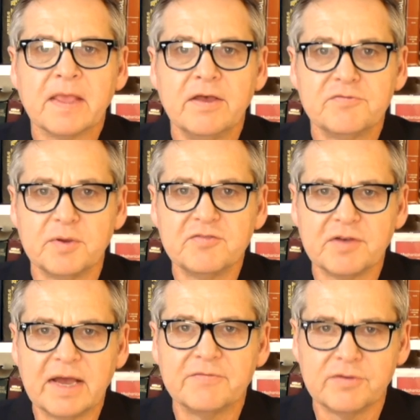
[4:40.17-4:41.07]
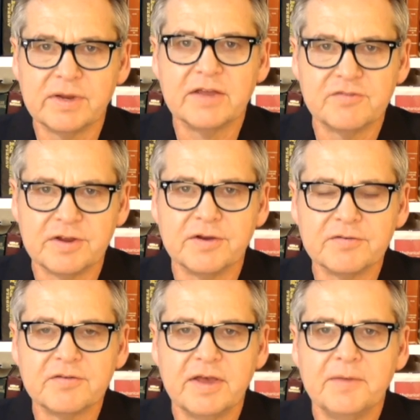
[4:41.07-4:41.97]
especially after an
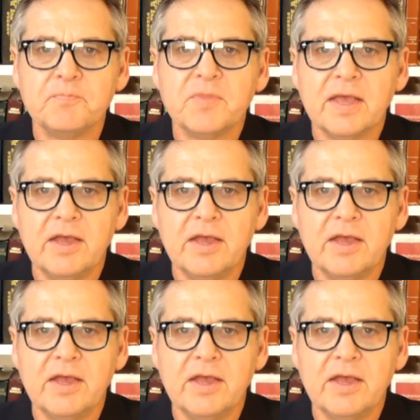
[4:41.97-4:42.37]
engineer's name,